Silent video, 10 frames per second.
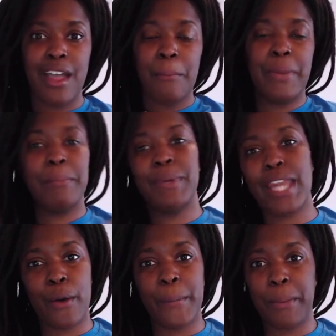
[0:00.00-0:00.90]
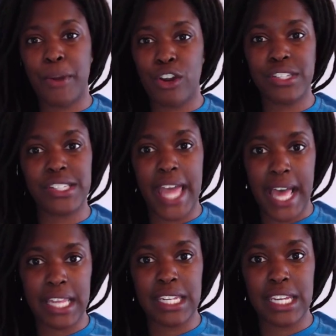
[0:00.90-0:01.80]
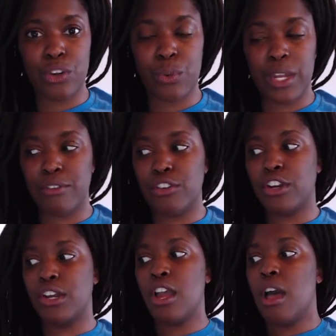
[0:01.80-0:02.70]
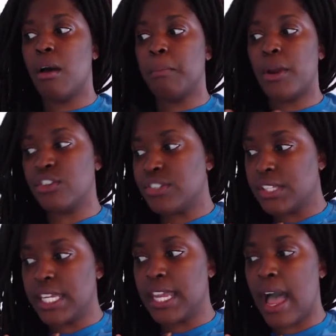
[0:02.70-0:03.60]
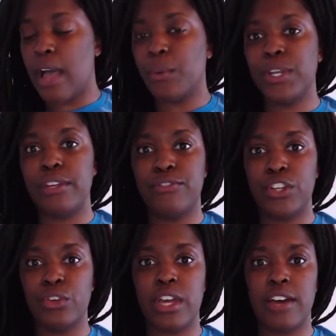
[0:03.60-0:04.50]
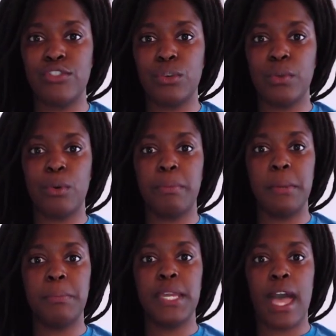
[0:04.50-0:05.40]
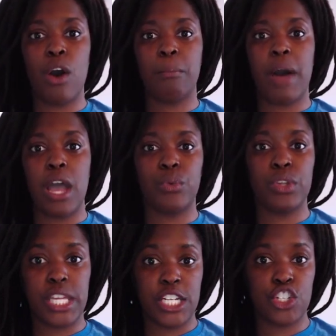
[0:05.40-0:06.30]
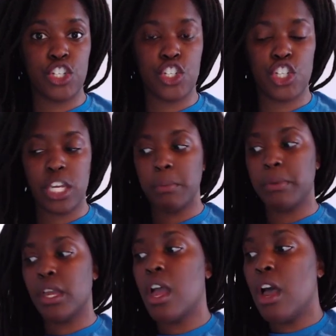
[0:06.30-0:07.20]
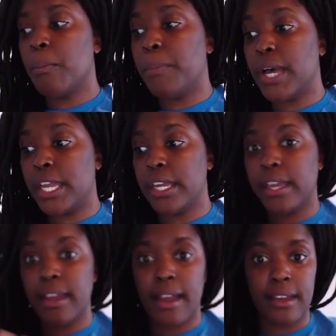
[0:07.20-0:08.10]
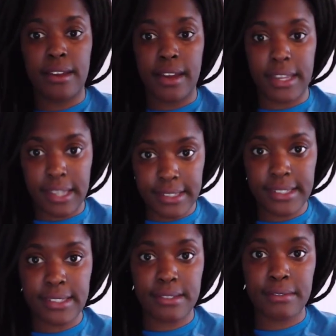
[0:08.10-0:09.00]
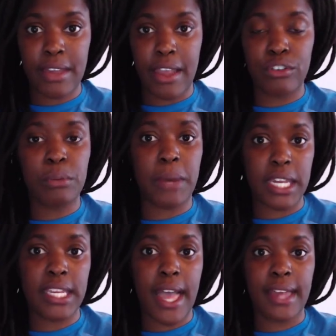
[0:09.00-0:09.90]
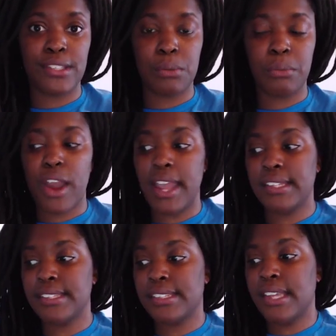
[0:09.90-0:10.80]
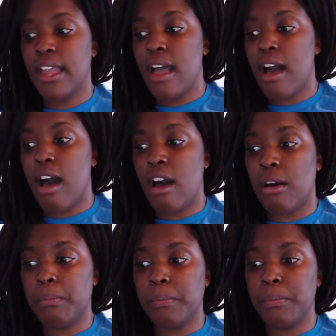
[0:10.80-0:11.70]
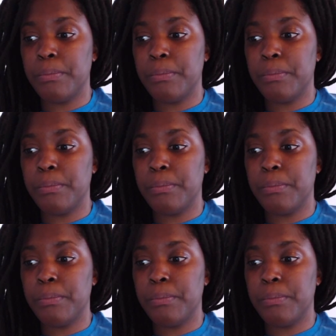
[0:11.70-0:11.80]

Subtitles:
pimping out my personality or whatever. Personally, I wouldn't feel comfortable pimping out my relationship. But I guess everybody has a price. Huh?